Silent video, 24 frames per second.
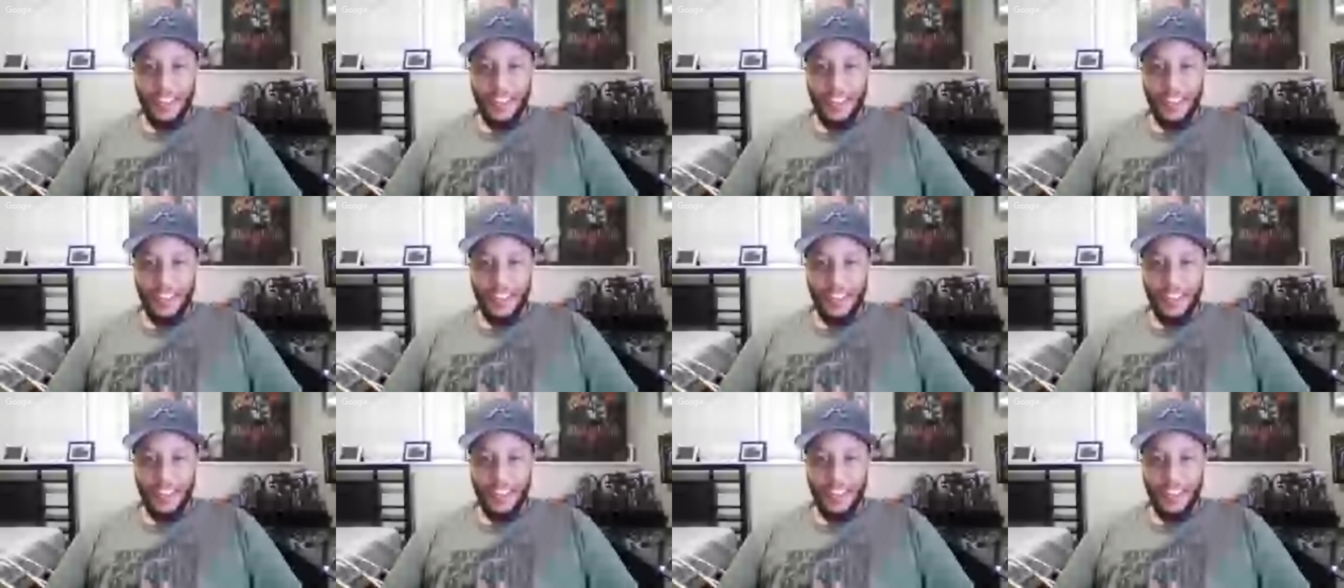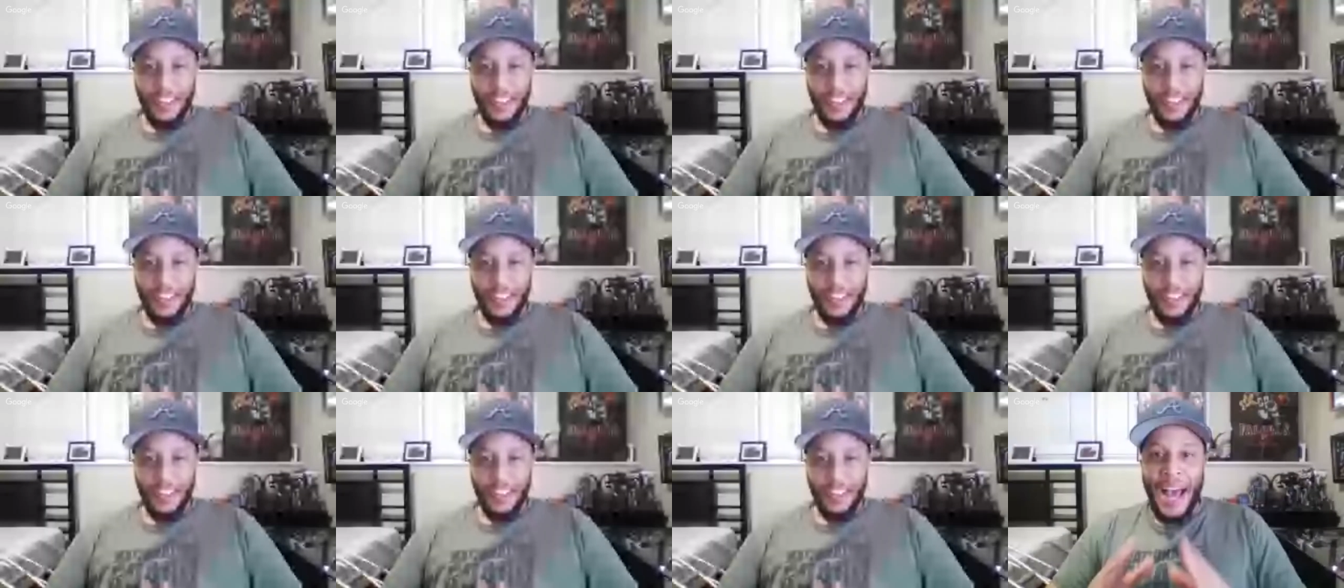out a lot. You
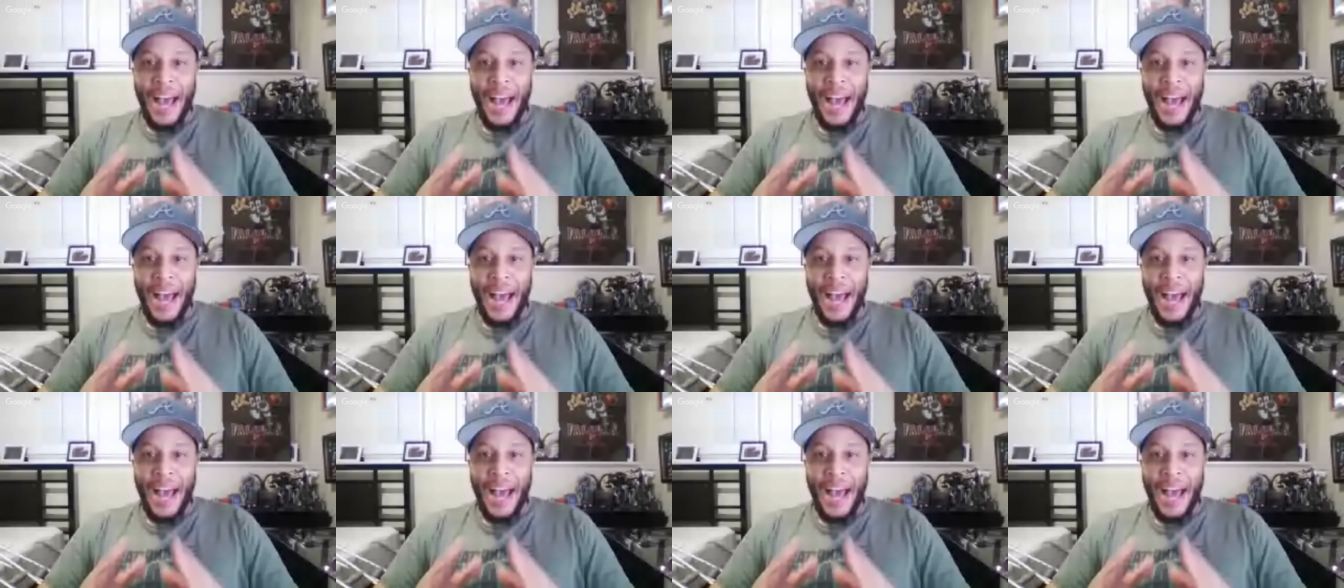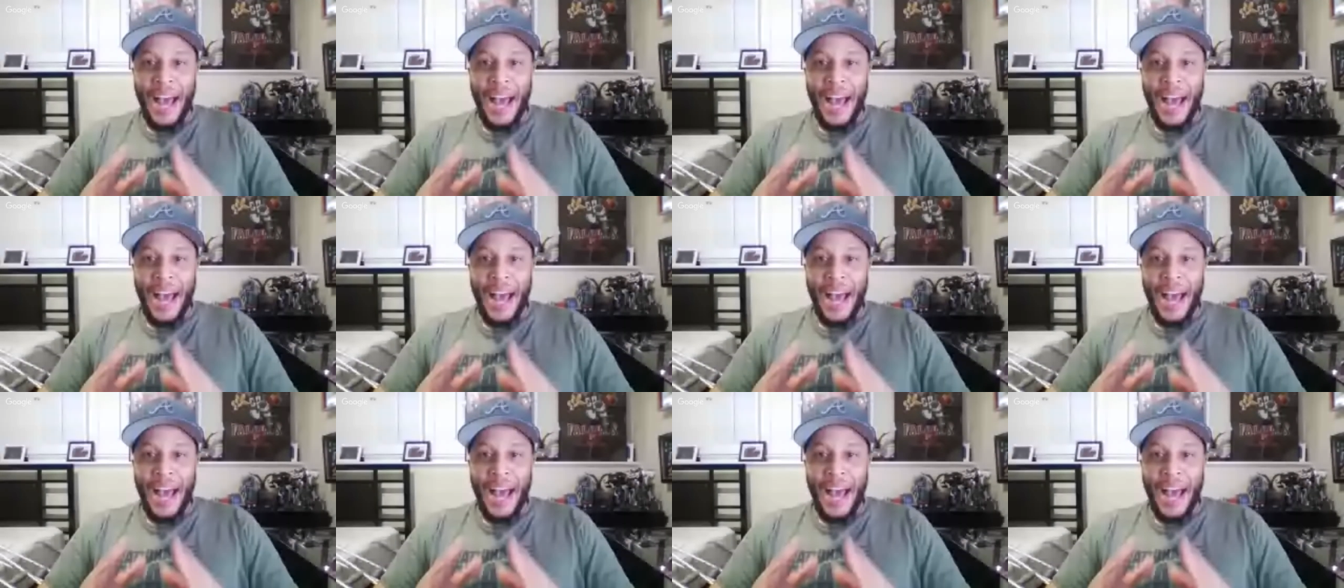know what? I think
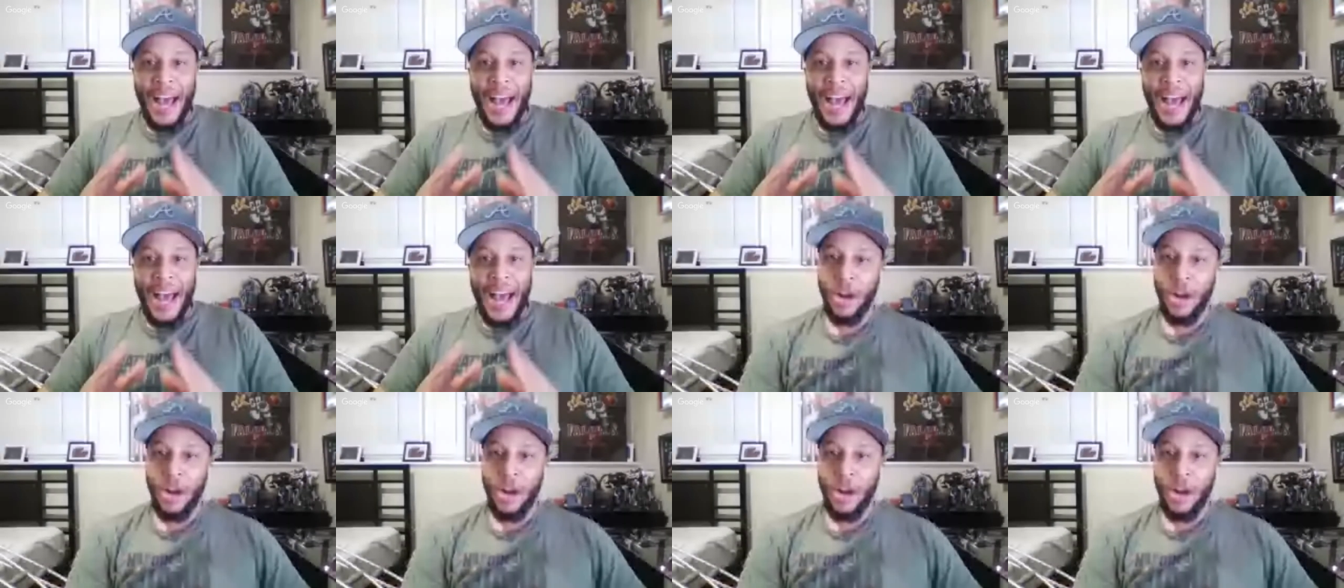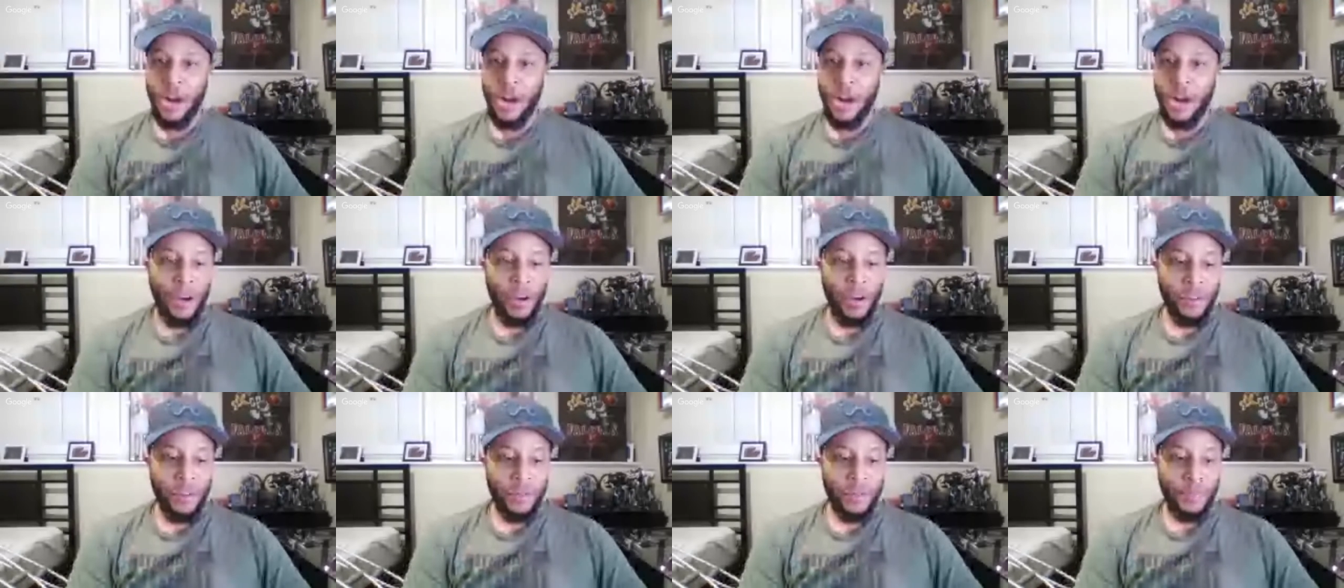it was more
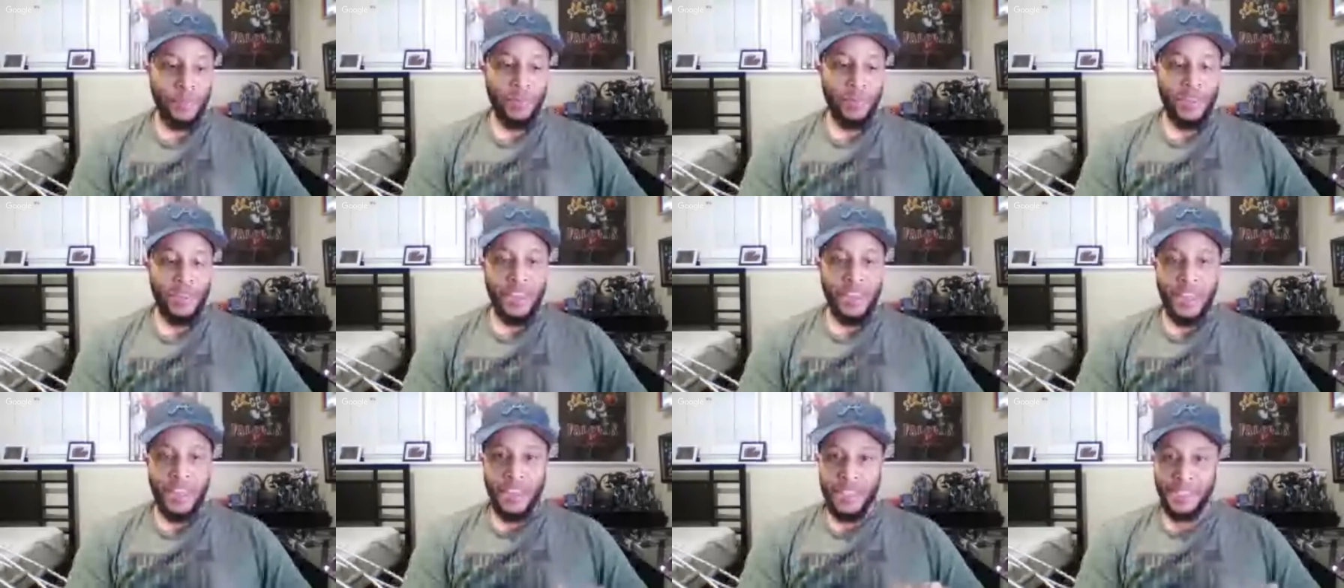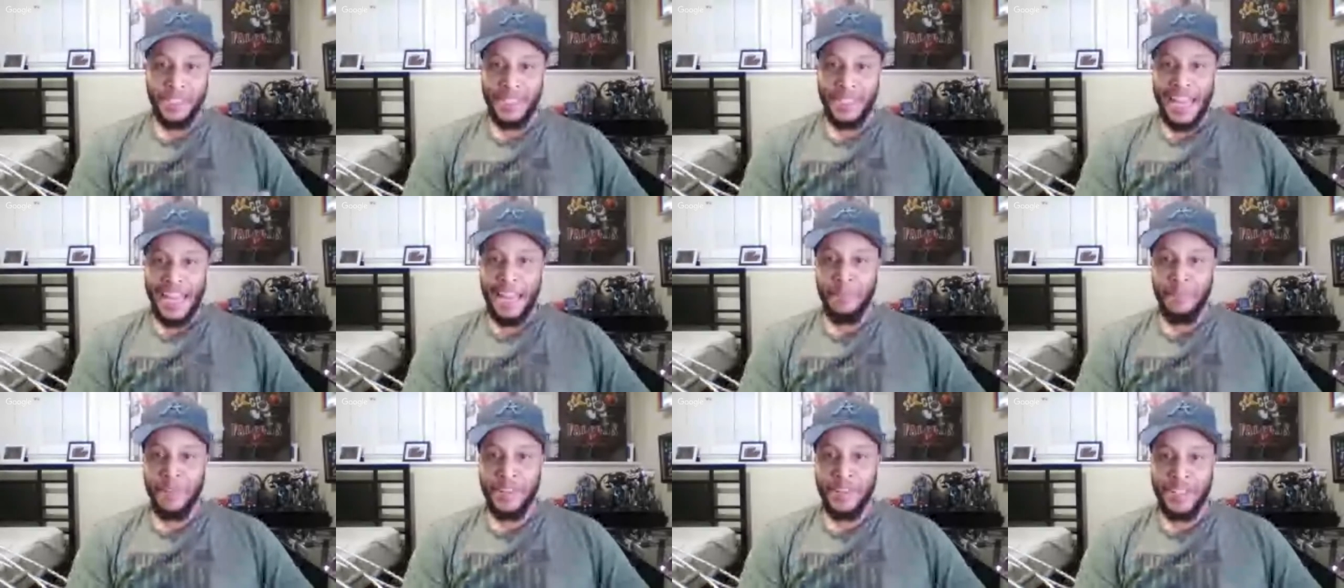about
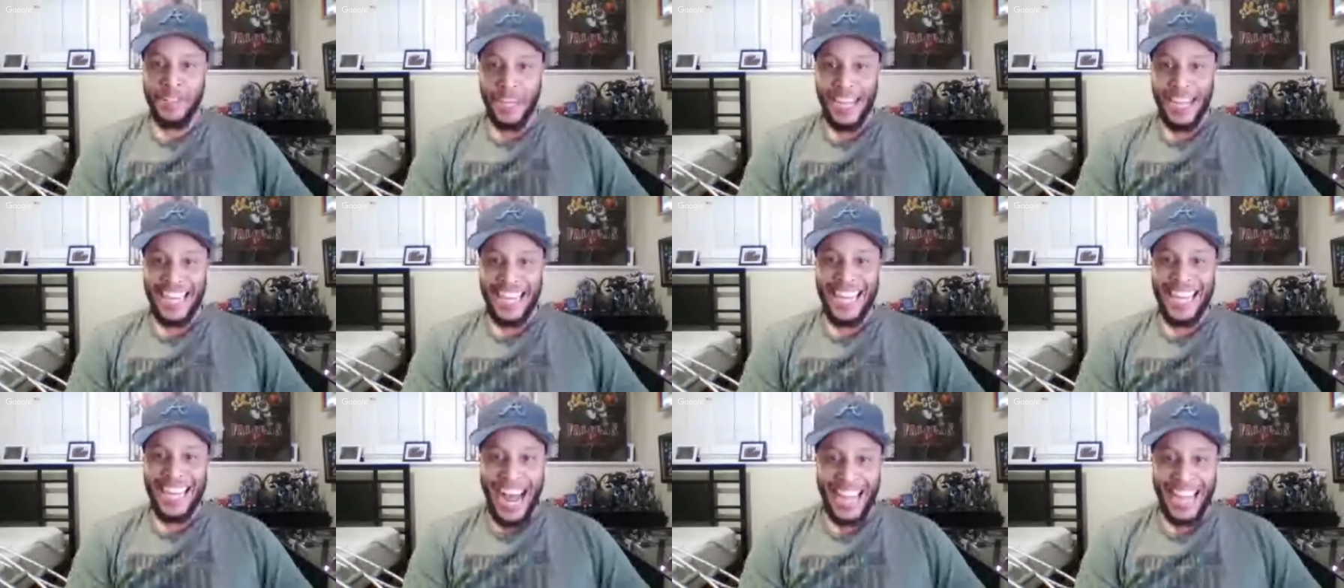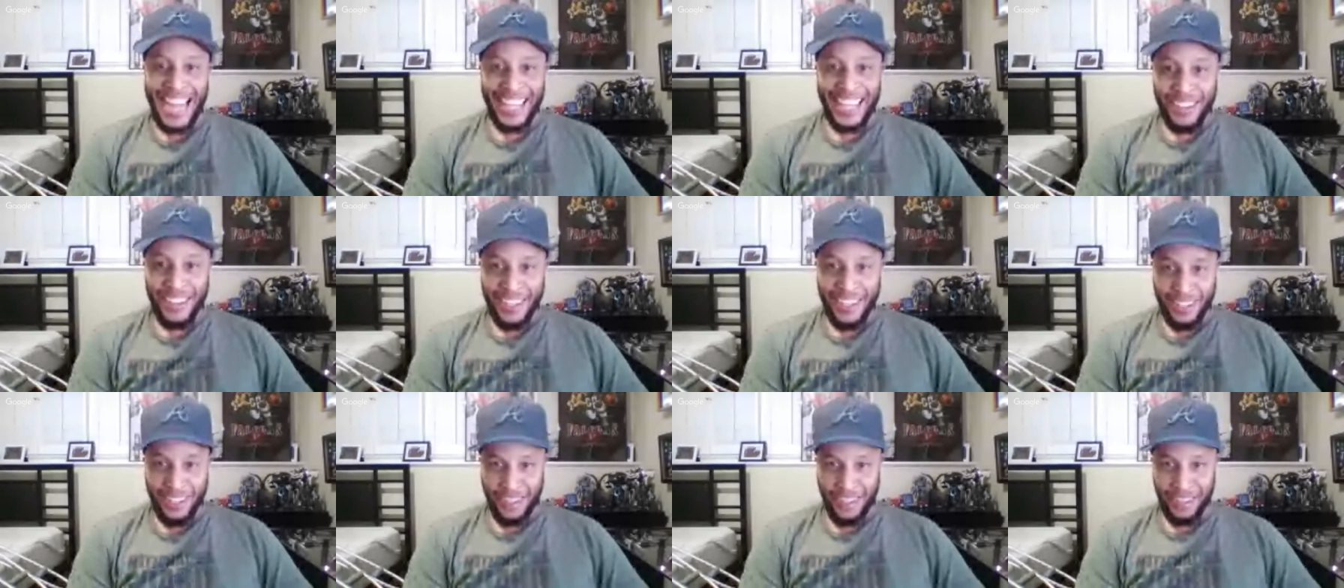Saban's
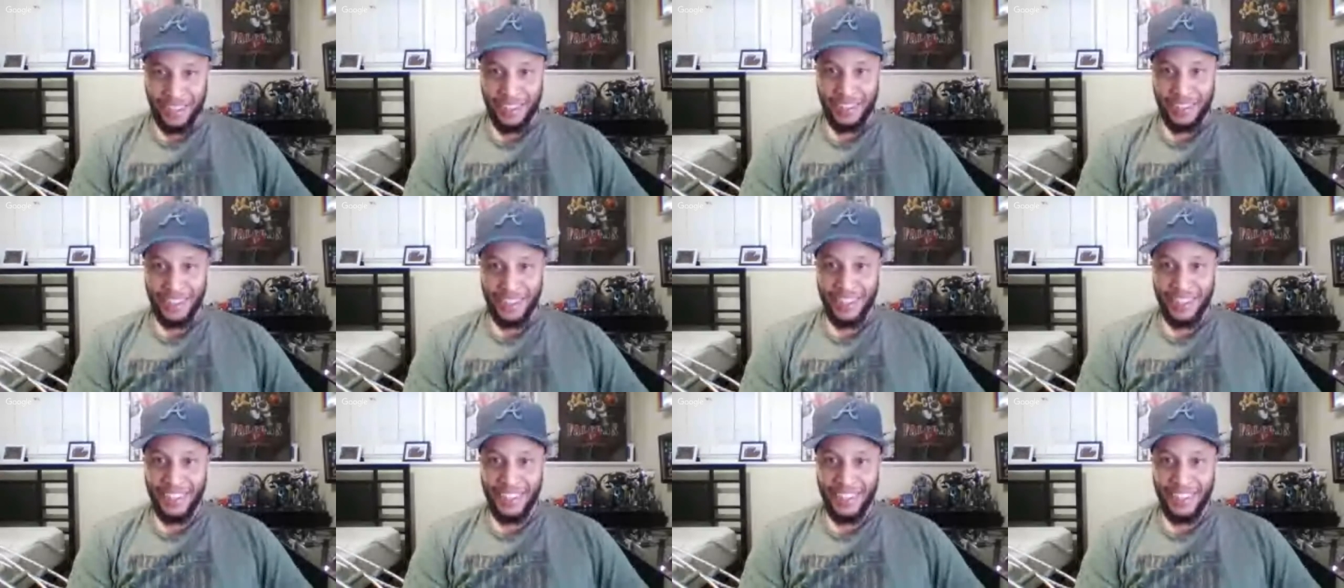cockiness.